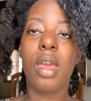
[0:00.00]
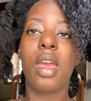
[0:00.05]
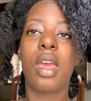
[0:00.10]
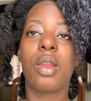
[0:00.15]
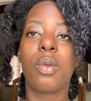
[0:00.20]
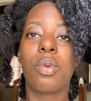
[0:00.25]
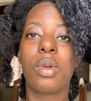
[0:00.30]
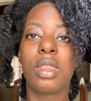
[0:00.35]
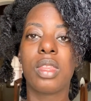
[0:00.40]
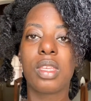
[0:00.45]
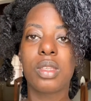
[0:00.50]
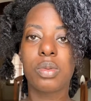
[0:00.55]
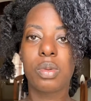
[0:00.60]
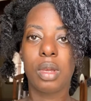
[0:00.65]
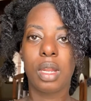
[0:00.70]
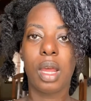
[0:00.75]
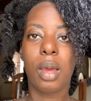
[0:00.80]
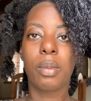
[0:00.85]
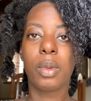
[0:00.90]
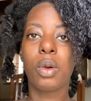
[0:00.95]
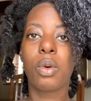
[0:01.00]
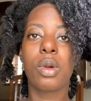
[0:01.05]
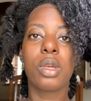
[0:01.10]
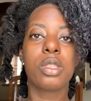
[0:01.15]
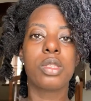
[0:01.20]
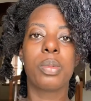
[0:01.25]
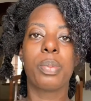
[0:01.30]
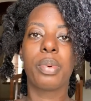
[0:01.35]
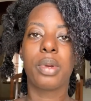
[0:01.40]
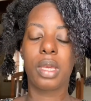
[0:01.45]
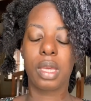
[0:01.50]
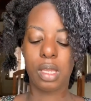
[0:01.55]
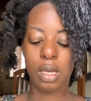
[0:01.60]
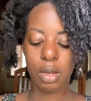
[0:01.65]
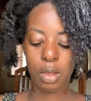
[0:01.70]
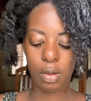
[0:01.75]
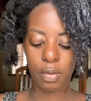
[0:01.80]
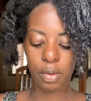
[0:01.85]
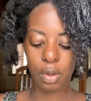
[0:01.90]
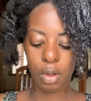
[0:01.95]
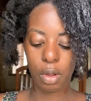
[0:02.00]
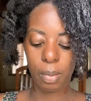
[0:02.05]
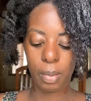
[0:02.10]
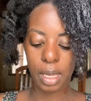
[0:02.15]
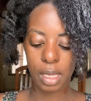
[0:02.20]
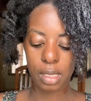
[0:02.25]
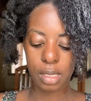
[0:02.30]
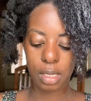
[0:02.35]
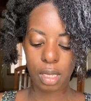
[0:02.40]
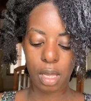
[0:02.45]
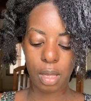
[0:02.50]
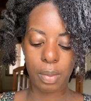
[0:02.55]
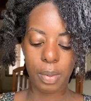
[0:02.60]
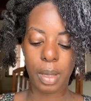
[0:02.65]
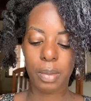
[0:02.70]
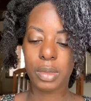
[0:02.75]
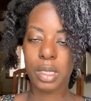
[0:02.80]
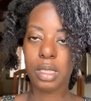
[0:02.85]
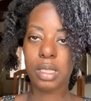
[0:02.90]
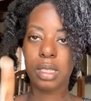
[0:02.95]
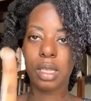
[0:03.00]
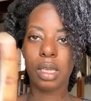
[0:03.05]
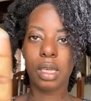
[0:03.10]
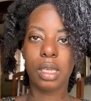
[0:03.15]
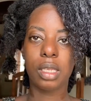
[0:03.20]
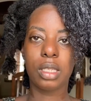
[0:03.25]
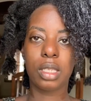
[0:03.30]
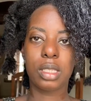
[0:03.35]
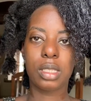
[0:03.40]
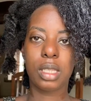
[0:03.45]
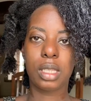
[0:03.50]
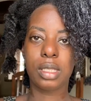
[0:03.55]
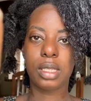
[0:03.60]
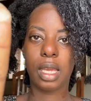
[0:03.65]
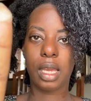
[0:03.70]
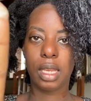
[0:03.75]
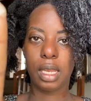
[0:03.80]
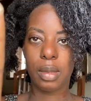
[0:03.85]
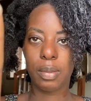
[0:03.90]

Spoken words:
And with this one, I'm not going to put any of it on my scalp. I'm just taking just a tiny